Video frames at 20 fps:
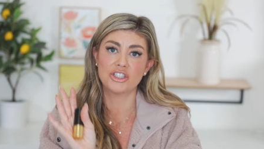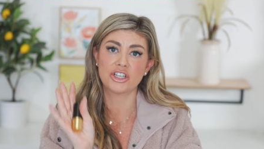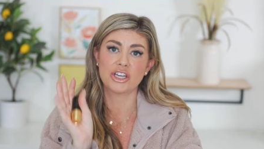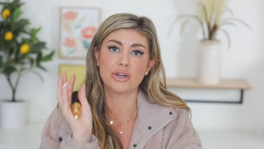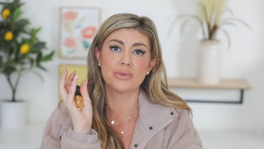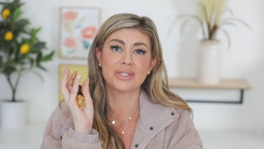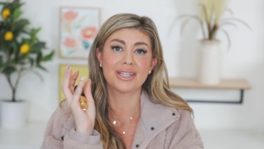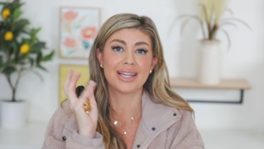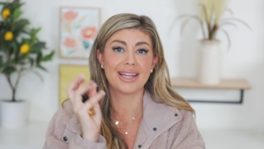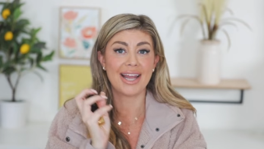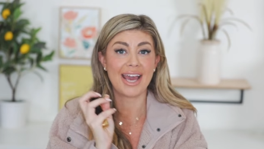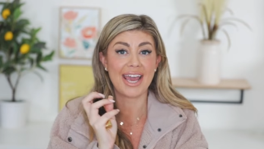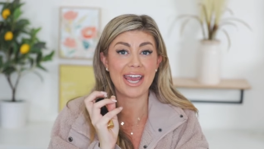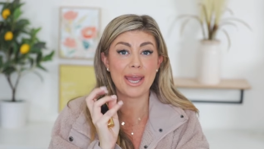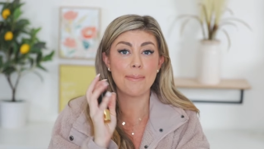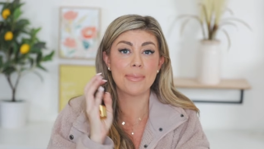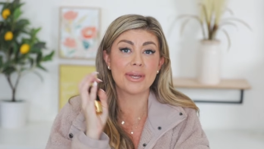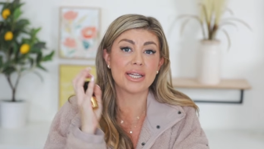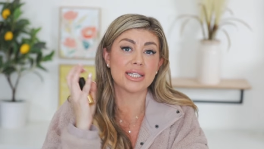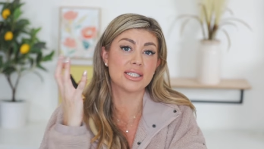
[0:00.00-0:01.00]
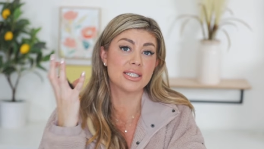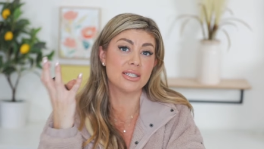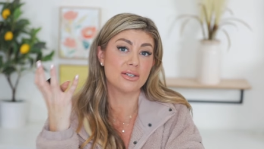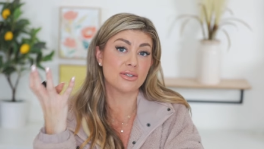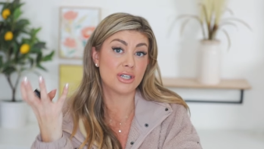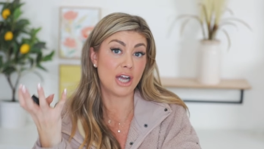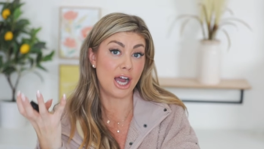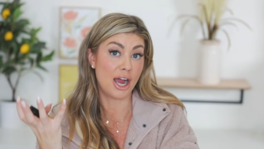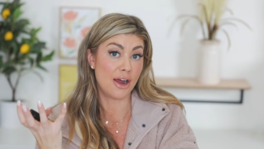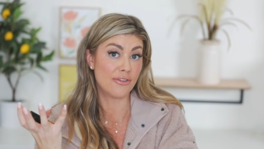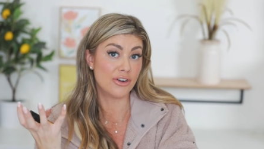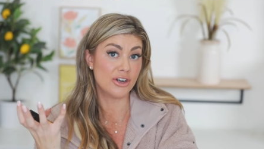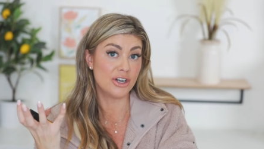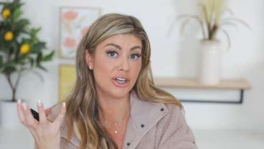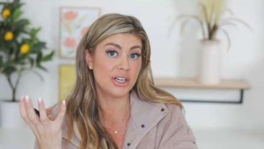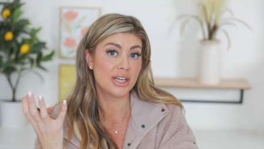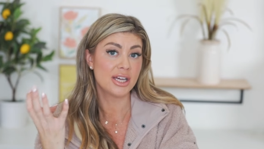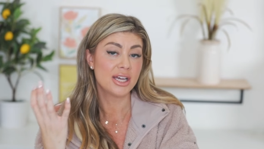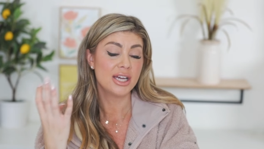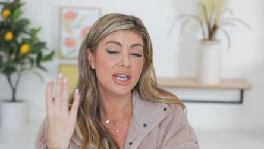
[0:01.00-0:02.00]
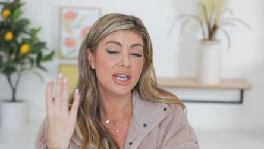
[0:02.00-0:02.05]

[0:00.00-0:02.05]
Like it was light, but it's still covered.